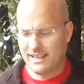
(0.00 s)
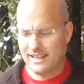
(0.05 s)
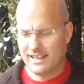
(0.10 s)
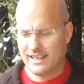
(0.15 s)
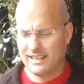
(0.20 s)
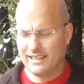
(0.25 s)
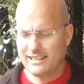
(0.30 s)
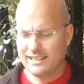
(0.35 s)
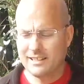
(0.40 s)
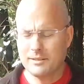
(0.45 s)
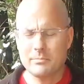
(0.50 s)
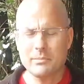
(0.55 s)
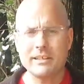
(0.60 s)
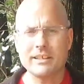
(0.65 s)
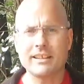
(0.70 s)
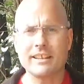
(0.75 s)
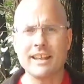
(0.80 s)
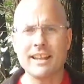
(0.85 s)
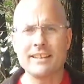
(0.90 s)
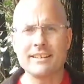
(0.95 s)
little
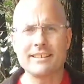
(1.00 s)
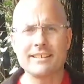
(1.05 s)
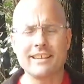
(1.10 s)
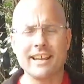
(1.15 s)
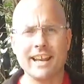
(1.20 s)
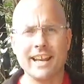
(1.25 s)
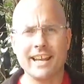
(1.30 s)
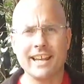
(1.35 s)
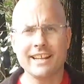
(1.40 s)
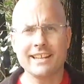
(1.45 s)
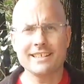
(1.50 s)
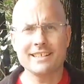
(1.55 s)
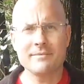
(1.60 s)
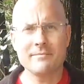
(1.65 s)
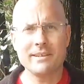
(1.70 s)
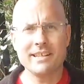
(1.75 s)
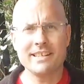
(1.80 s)
bit entertaining, some